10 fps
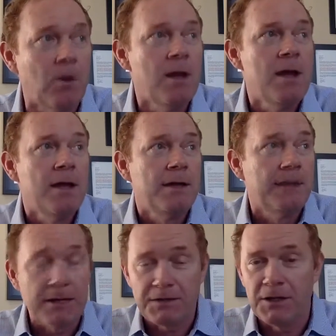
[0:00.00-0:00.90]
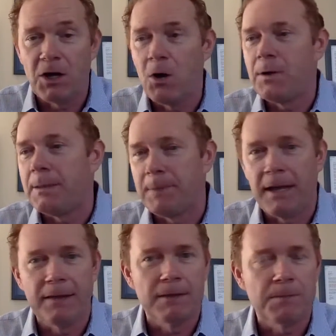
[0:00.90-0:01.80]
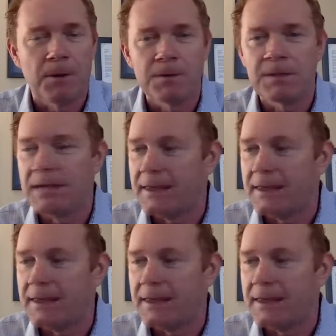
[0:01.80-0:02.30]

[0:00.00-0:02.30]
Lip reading: Well, next thing you know, he pinged this person,